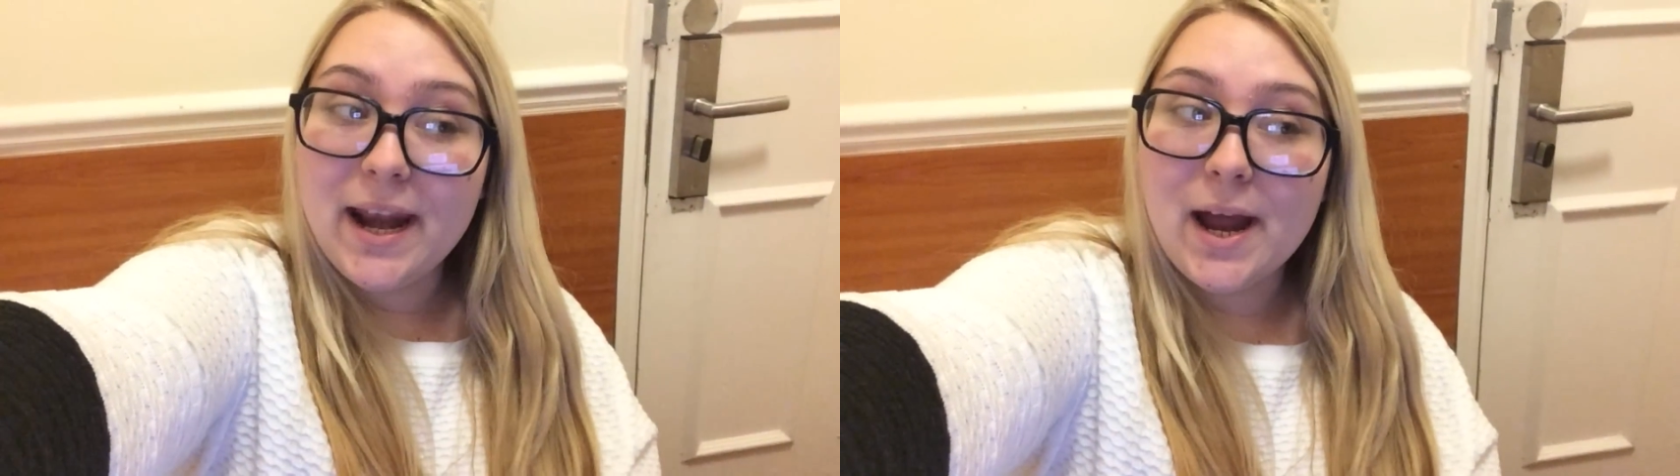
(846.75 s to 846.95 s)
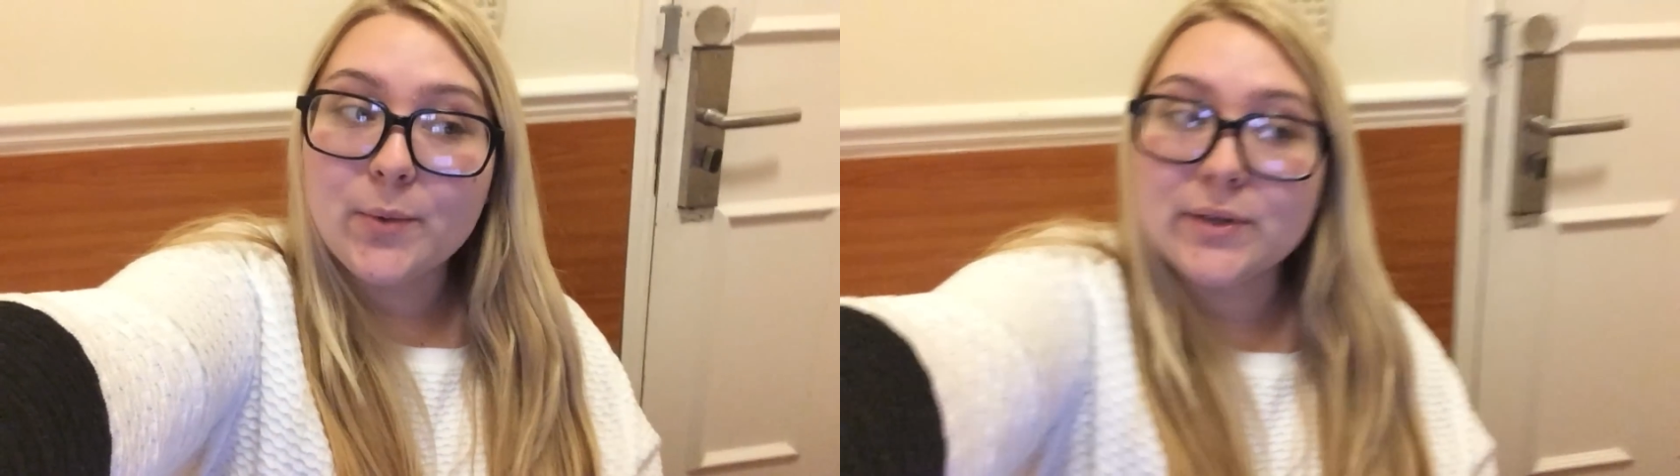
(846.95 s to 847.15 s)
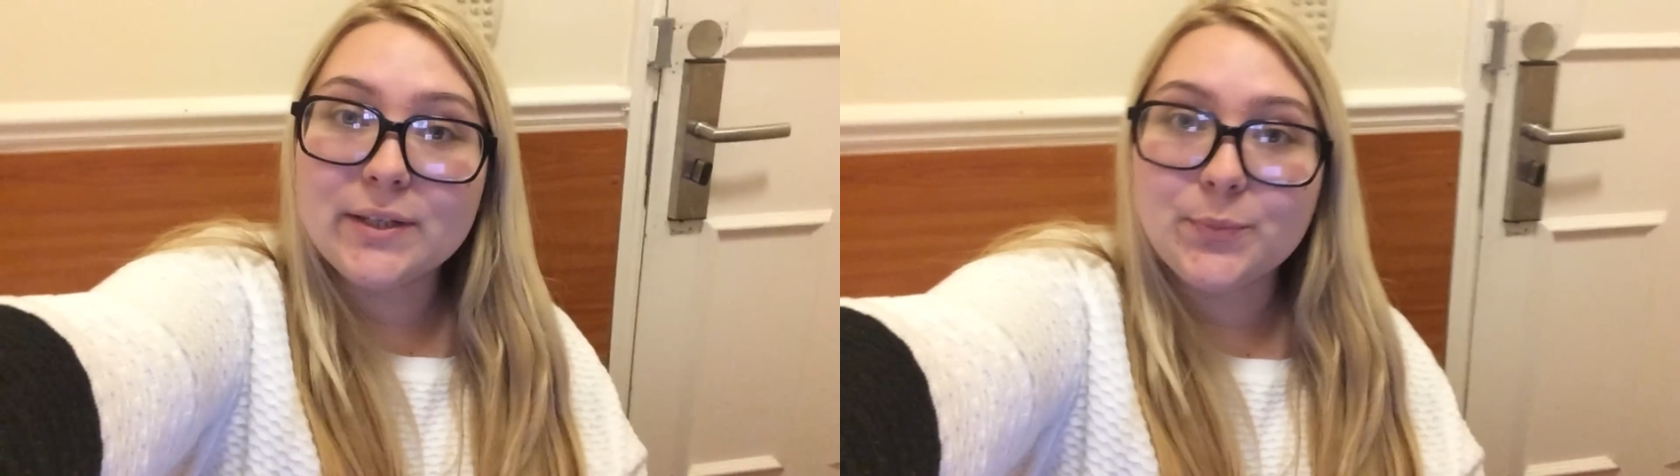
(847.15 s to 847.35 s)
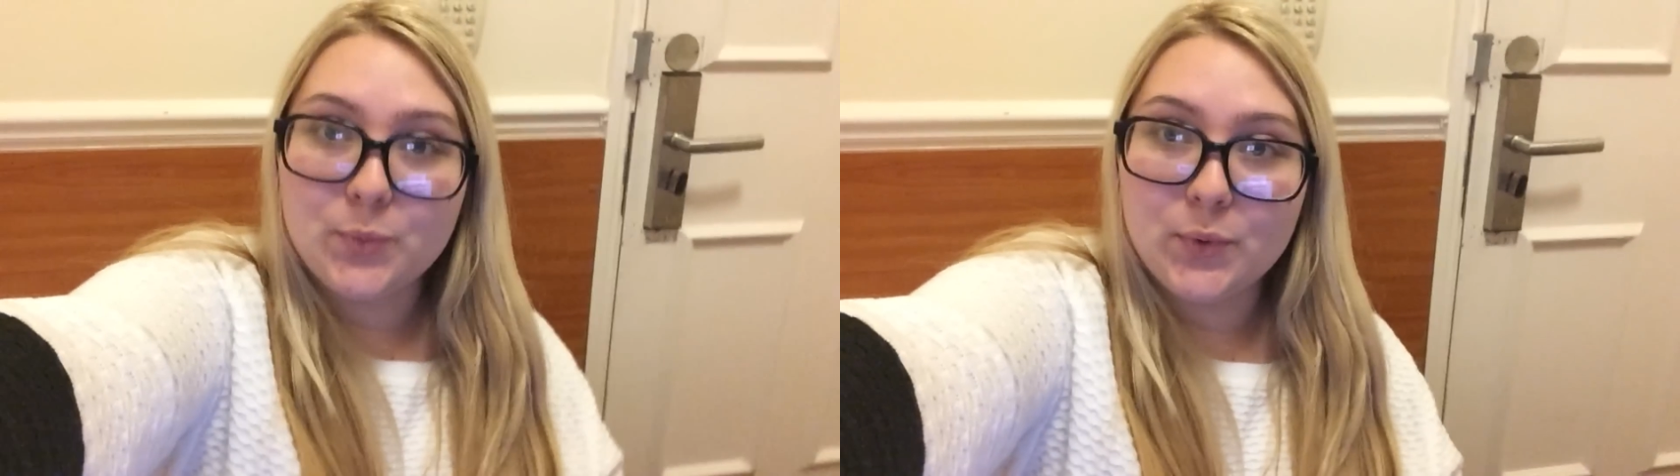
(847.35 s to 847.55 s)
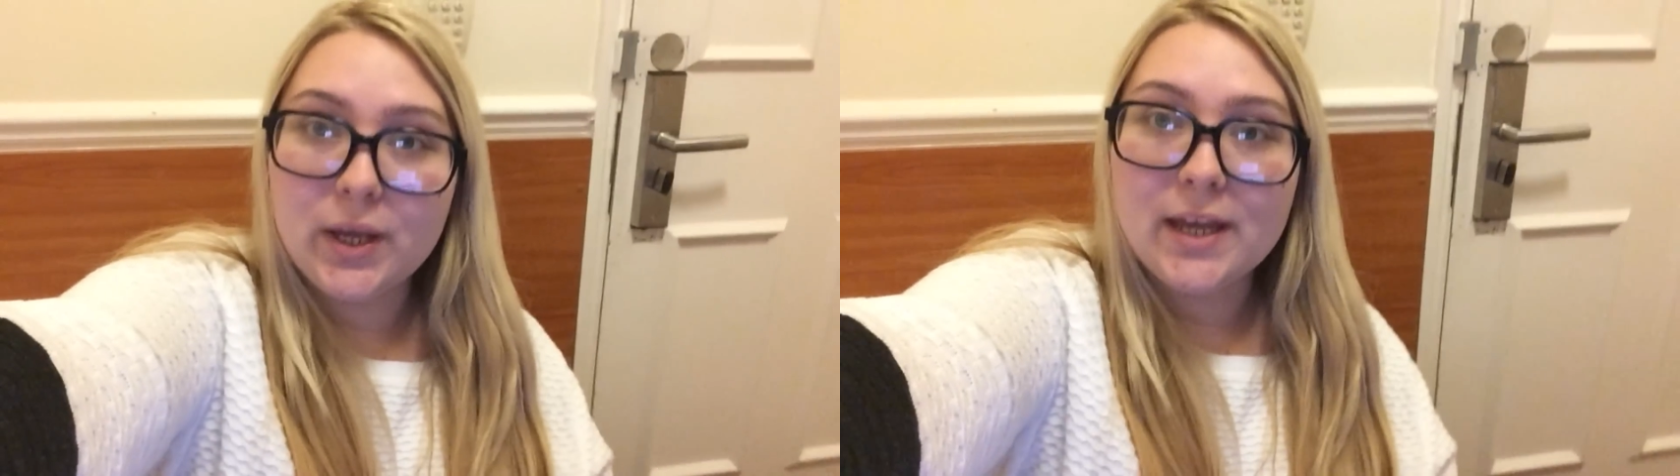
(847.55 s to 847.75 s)
and I was
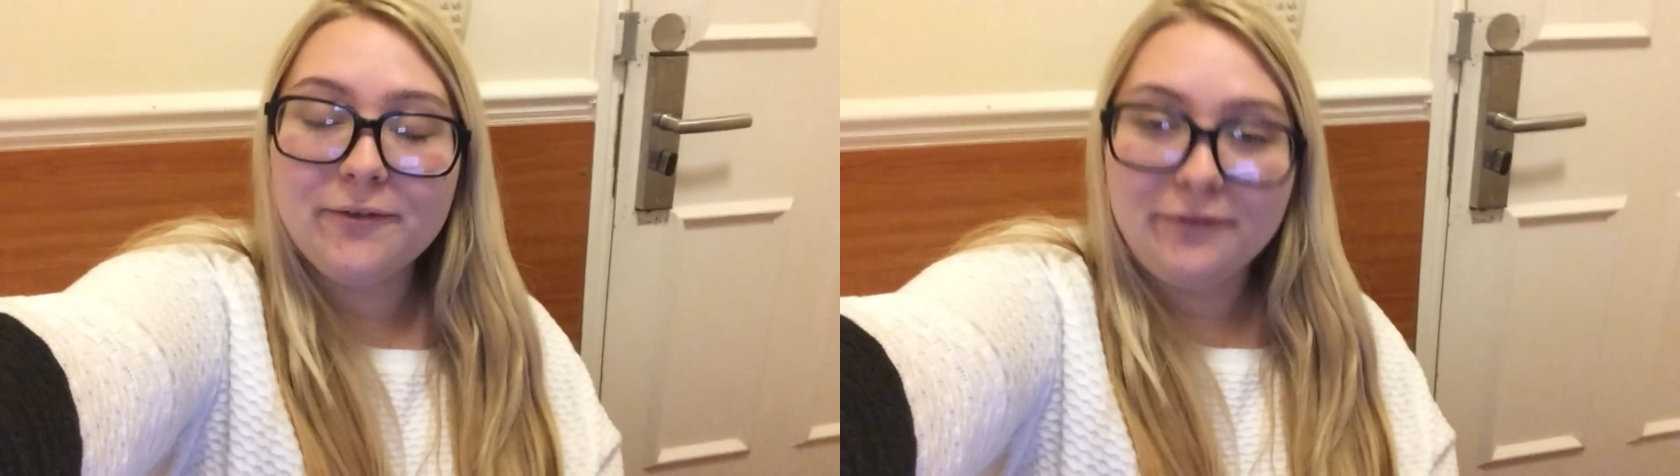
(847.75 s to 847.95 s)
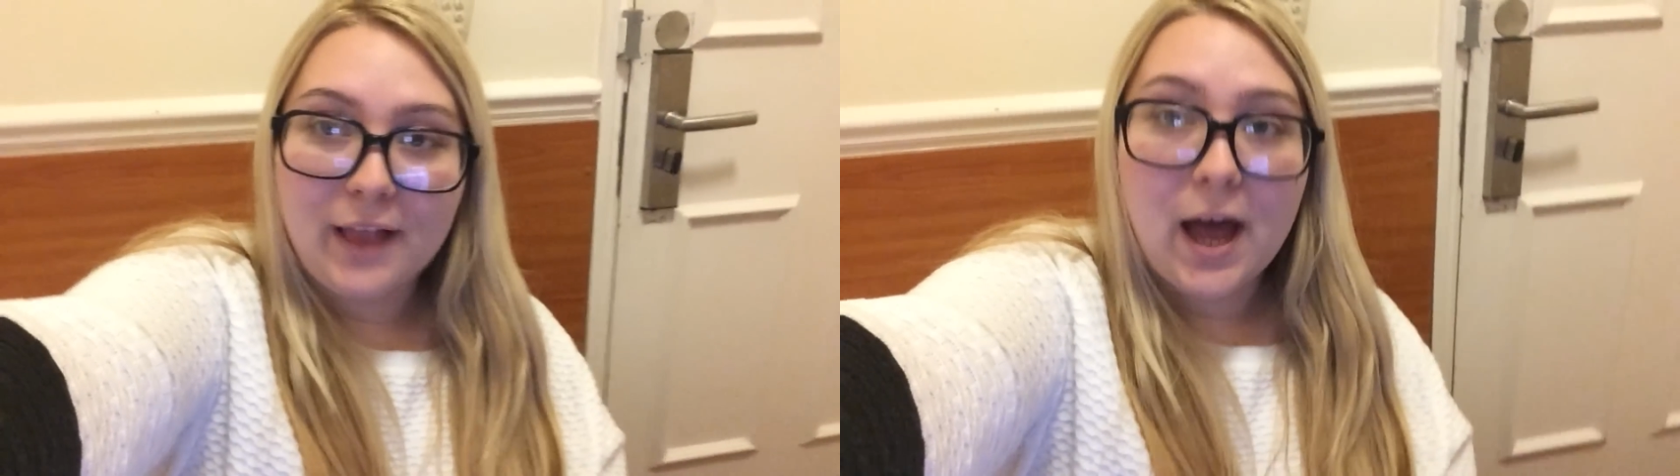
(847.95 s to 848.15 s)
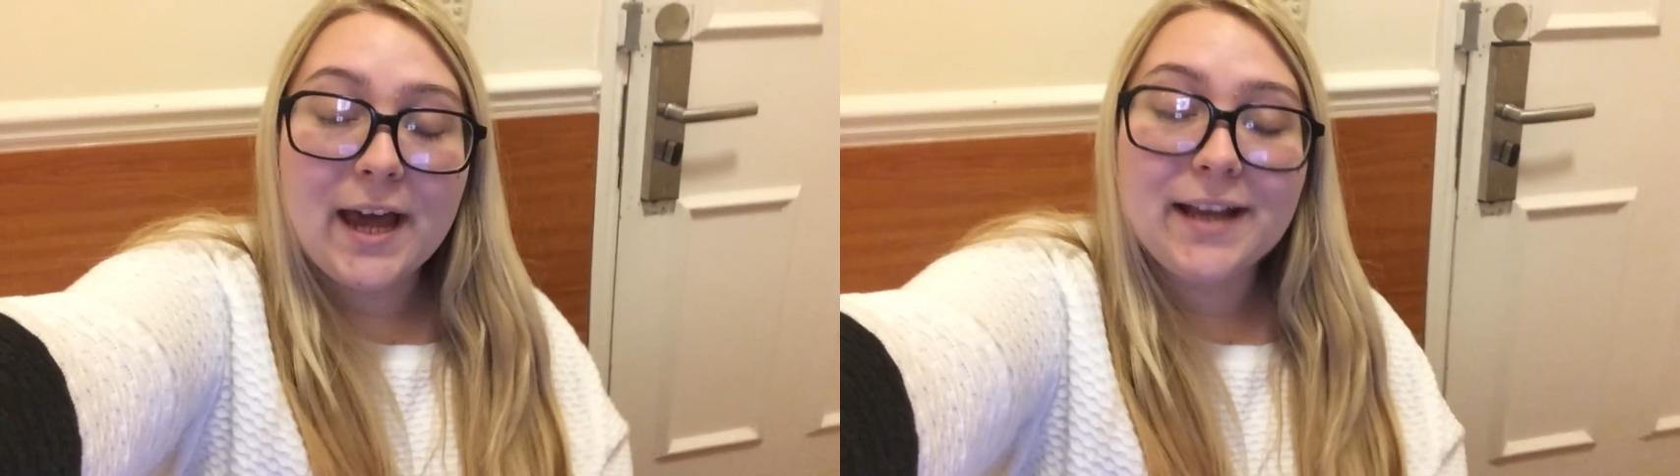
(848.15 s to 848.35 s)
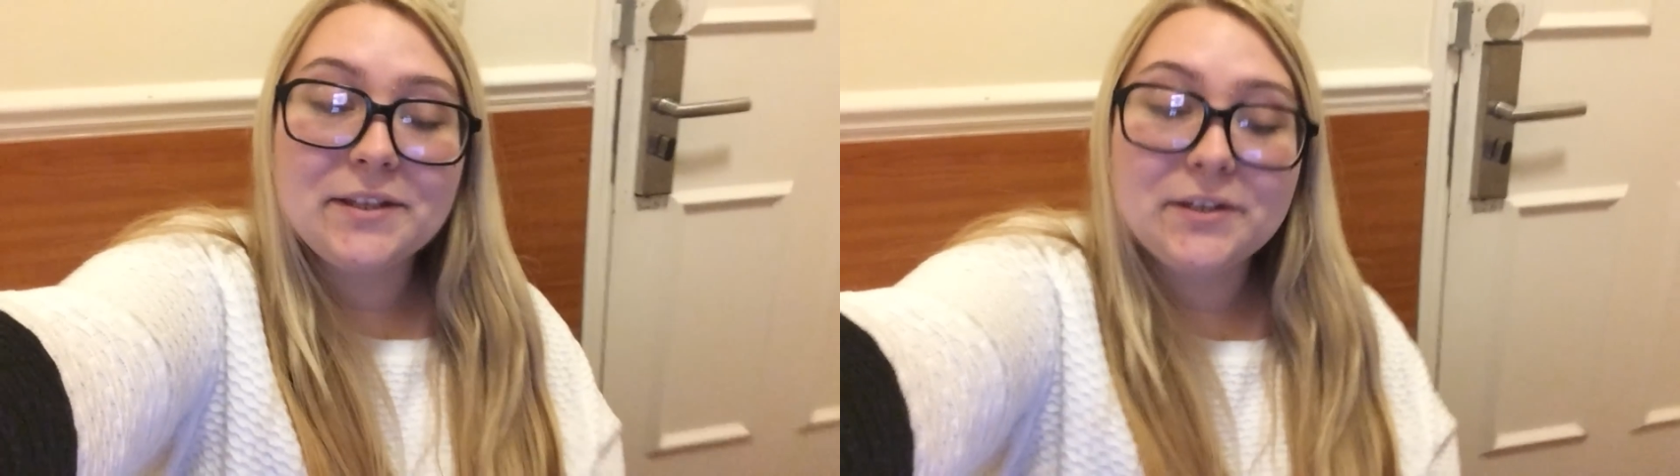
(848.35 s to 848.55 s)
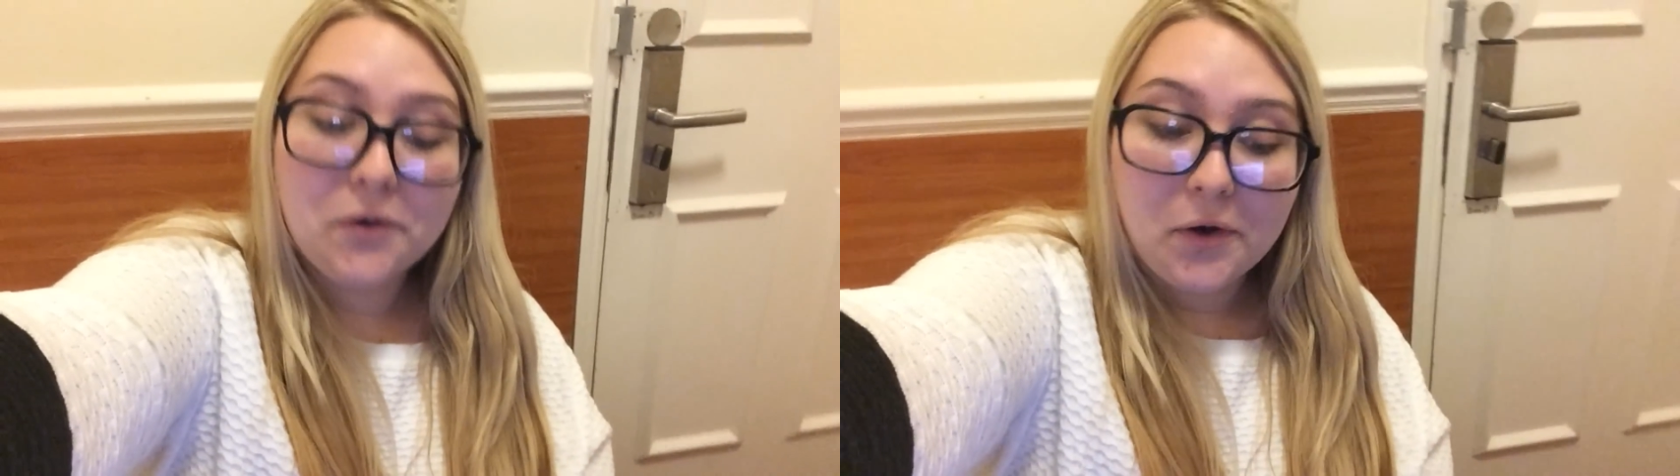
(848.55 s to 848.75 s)
booking
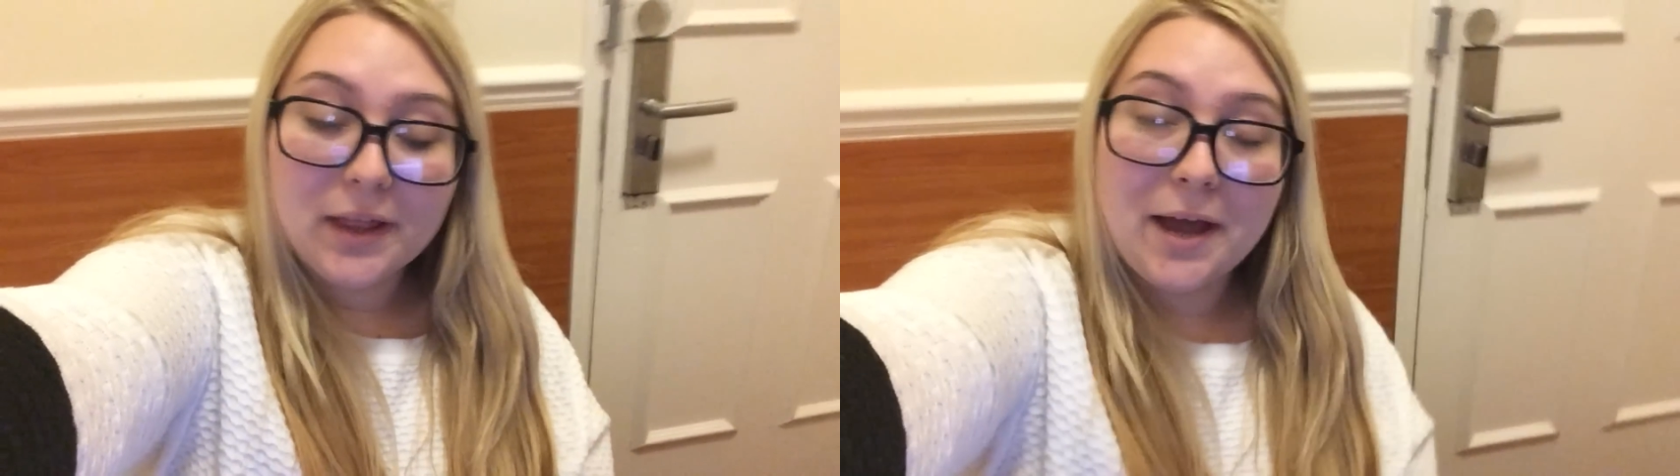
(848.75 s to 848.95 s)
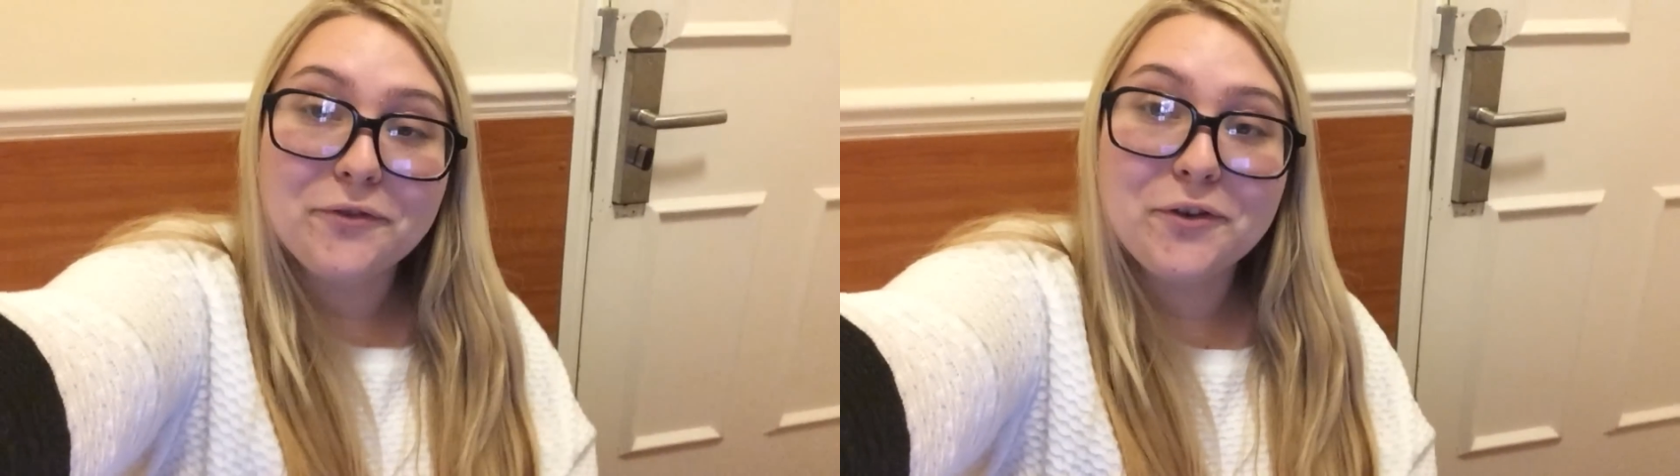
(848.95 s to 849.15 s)
flights all